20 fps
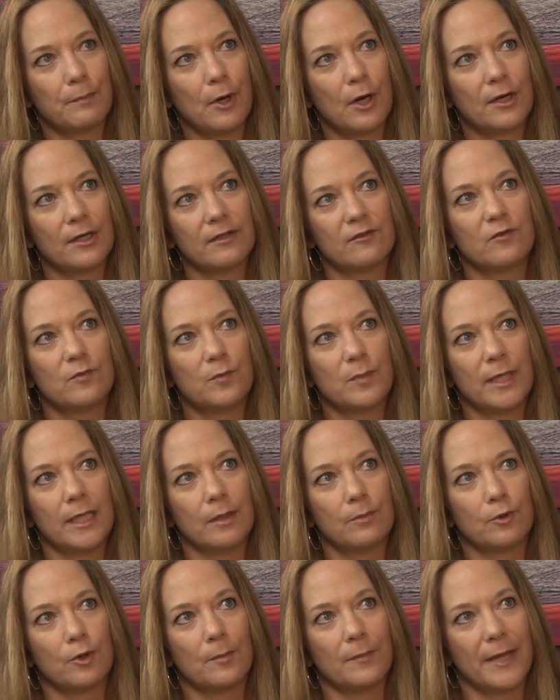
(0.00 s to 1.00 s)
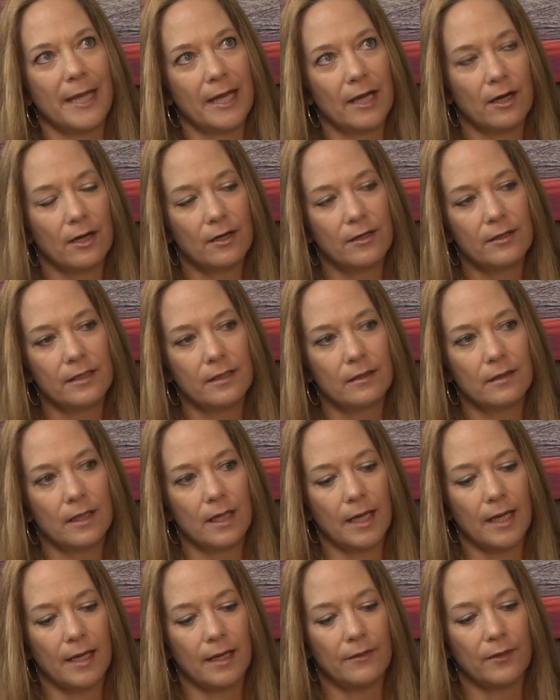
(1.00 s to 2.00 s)
part of being prepared,
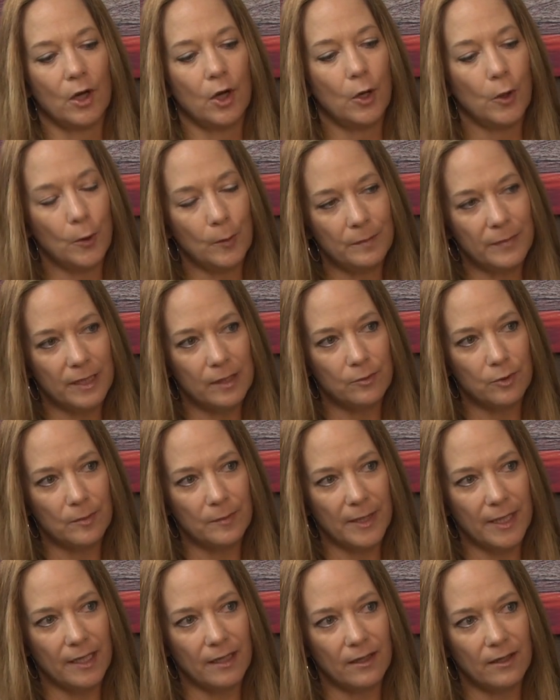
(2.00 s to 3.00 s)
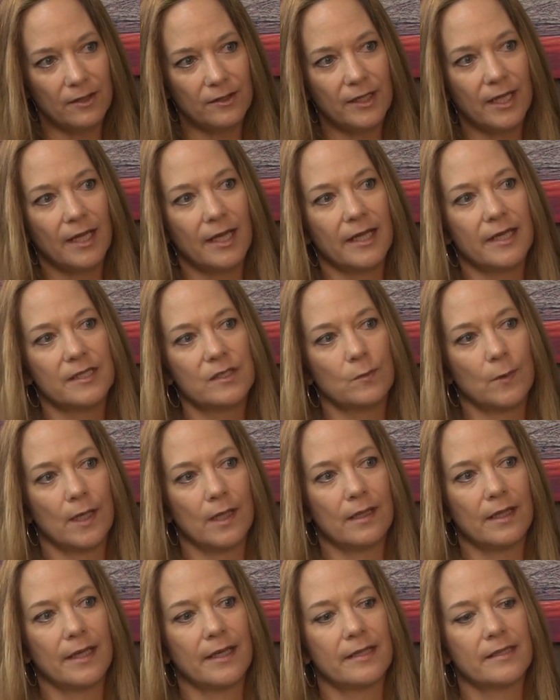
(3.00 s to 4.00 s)
the home being prepared, as
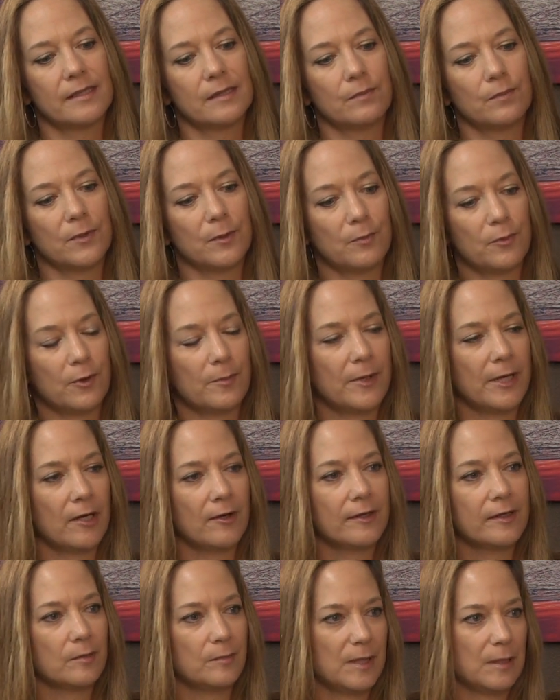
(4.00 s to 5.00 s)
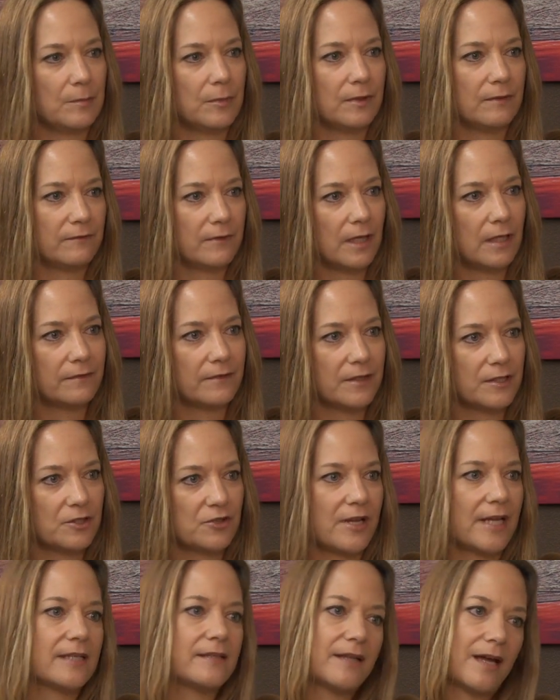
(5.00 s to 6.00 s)
well as preparing the people involved in the
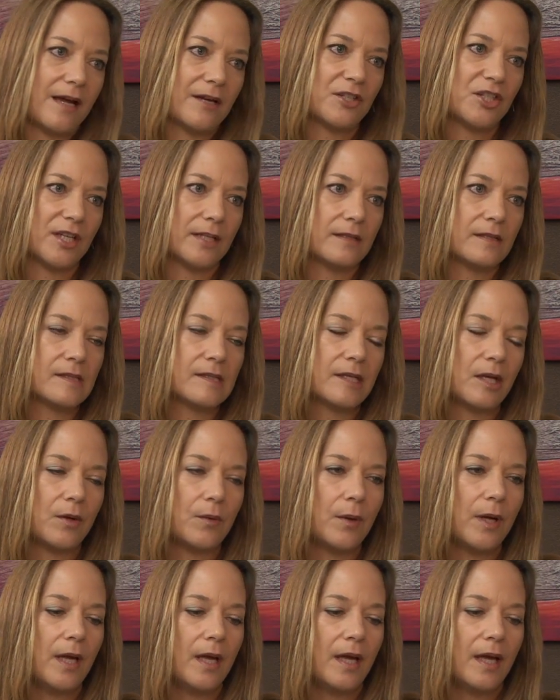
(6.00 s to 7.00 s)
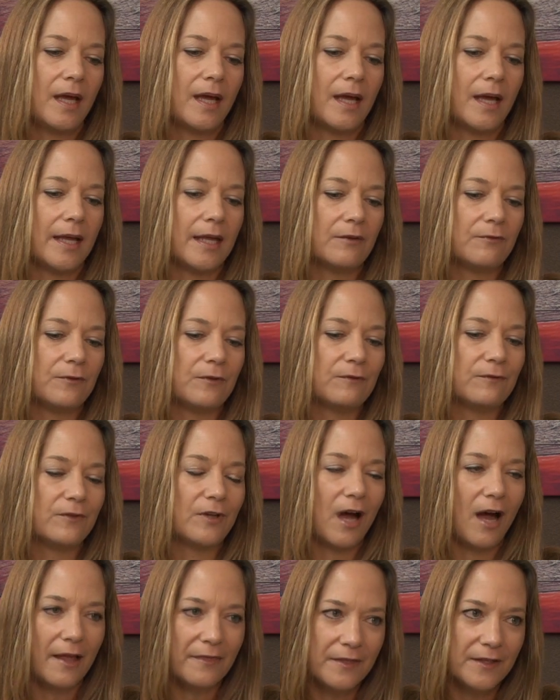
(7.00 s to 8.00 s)
transaction. So if
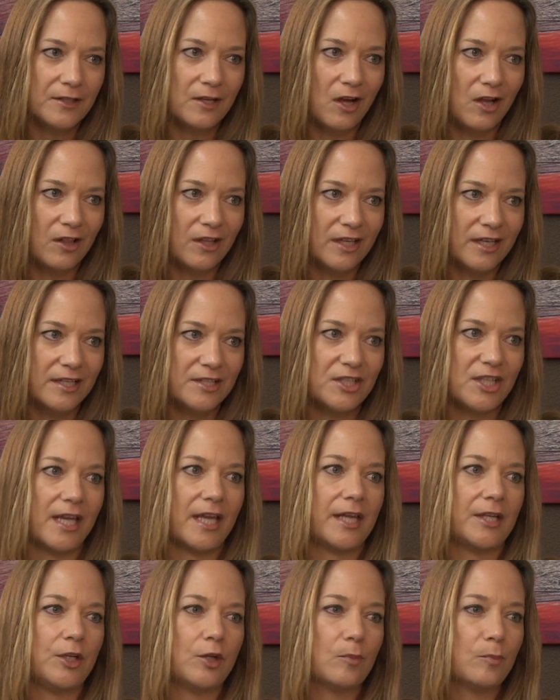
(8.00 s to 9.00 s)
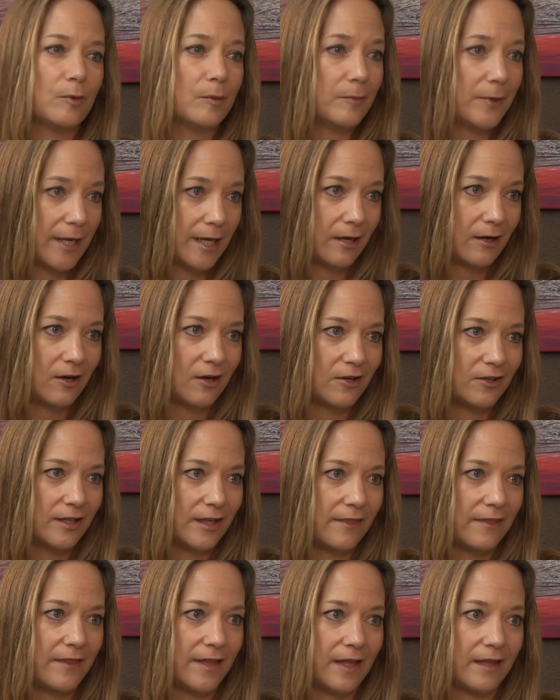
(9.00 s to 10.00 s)
you've got the knowledge and you're
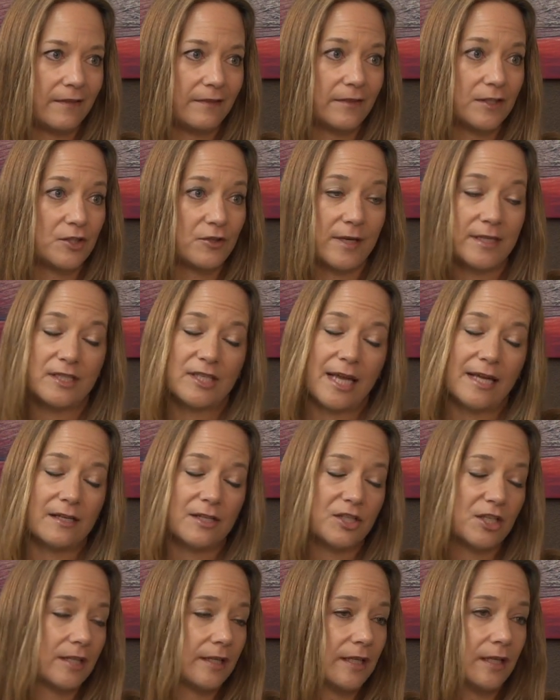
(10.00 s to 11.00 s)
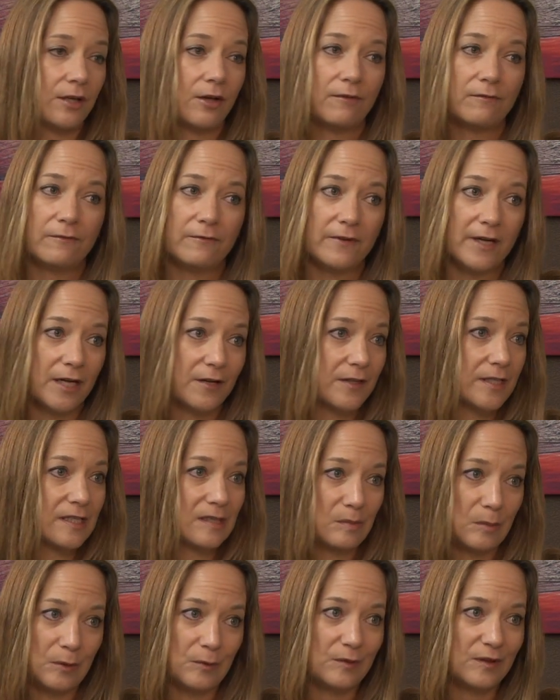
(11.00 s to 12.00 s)
prepared, then the transaction can go very
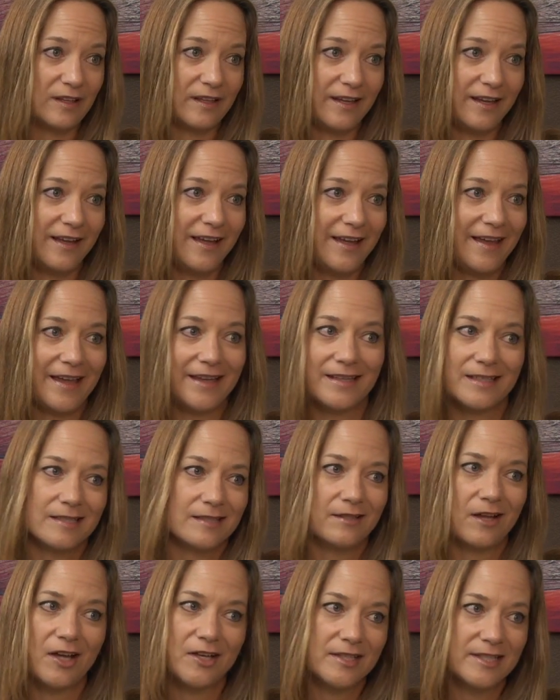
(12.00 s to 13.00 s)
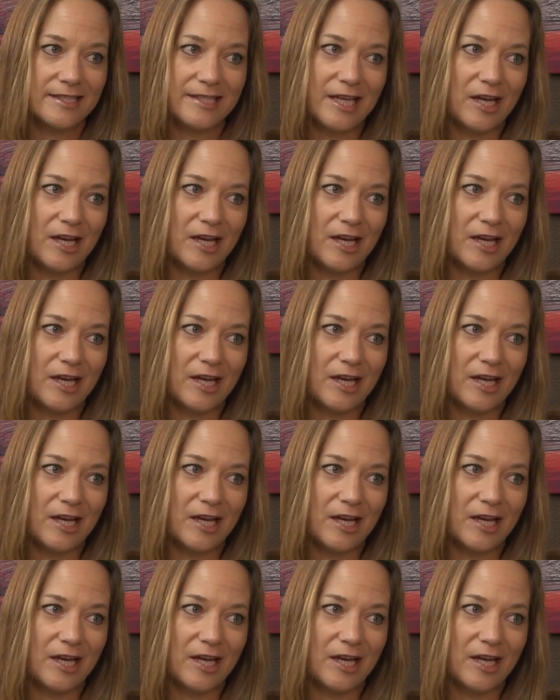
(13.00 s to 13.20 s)
smoothly, and it's not as